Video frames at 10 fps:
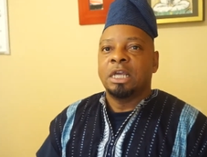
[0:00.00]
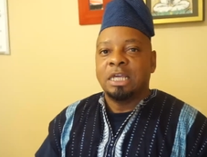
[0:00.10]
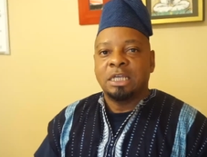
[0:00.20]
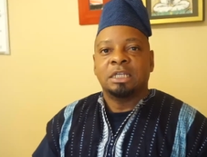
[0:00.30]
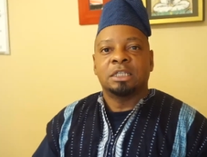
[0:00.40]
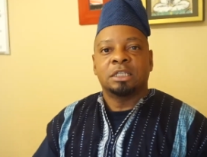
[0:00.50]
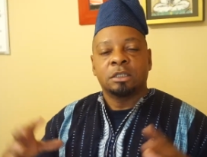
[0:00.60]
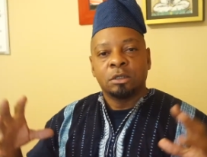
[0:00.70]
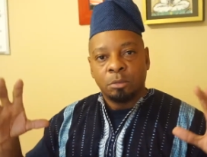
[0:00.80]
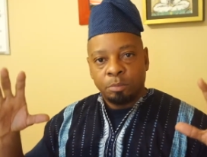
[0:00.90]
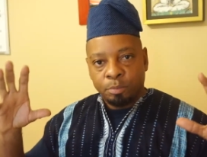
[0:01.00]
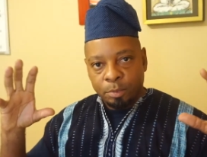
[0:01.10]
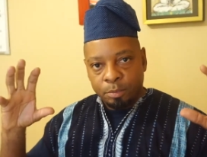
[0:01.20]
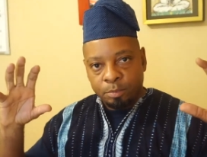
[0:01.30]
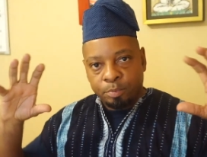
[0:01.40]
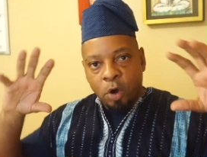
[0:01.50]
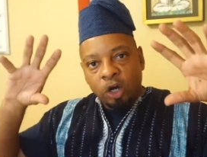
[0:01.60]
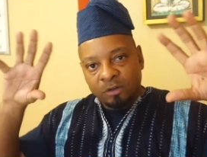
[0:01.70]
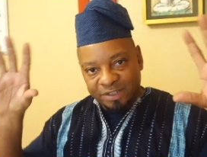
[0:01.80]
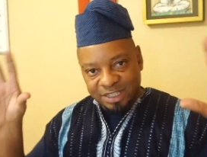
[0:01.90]
is
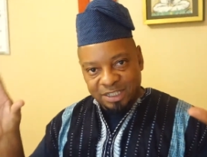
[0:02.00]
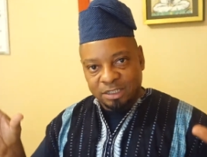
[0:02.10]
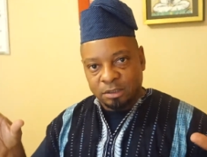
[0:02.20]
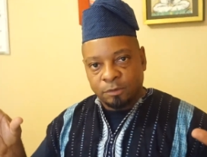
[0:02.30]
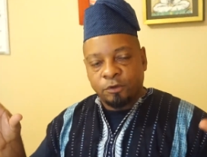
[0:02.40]
part of a system.